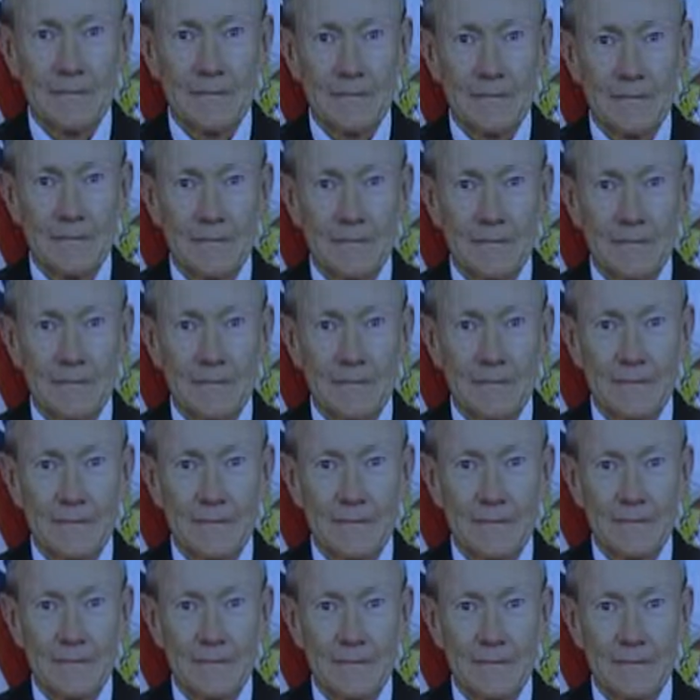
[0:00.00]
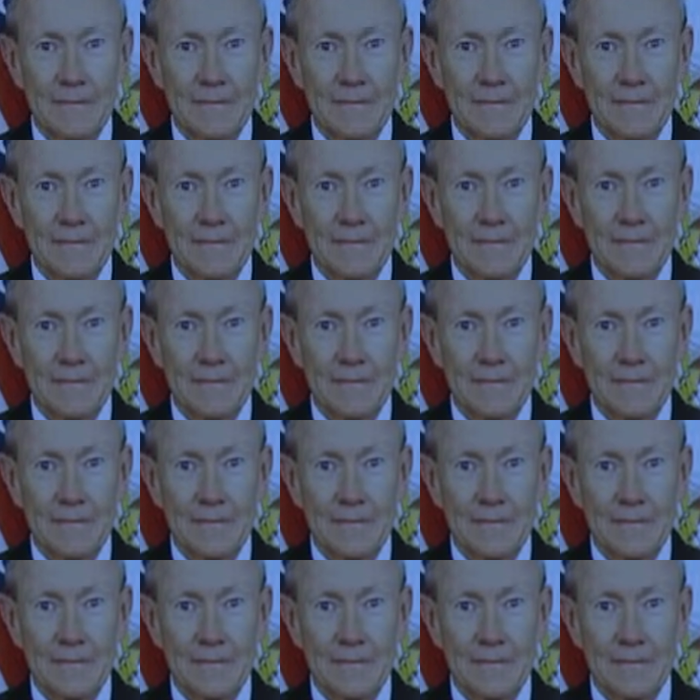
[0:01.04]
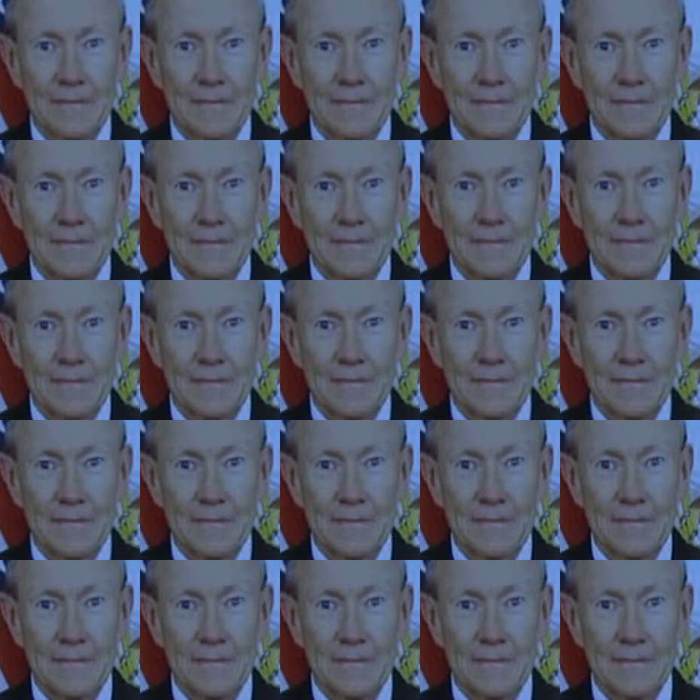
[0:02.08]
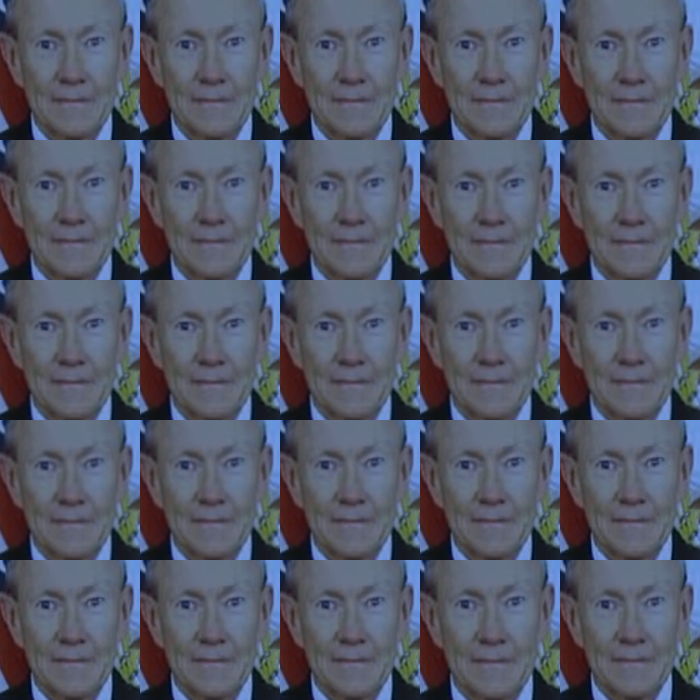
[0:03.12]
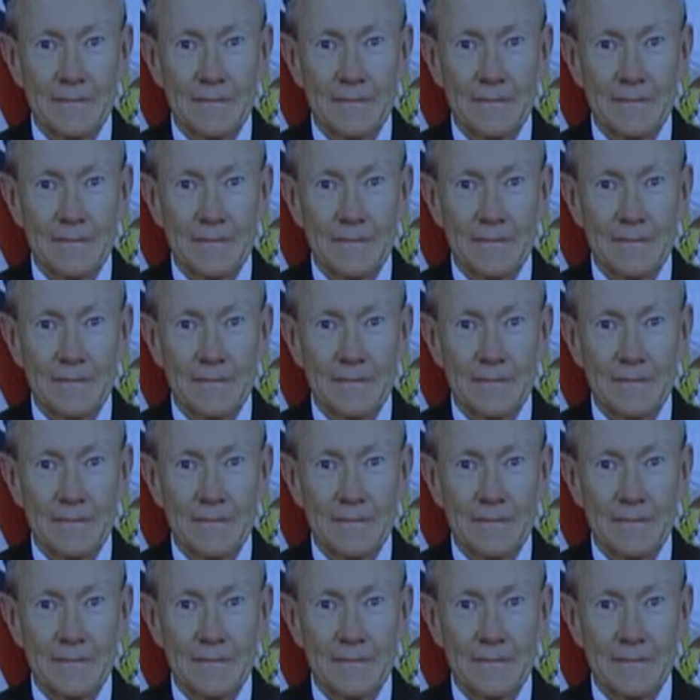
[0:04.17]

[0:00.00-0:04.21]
[no speech]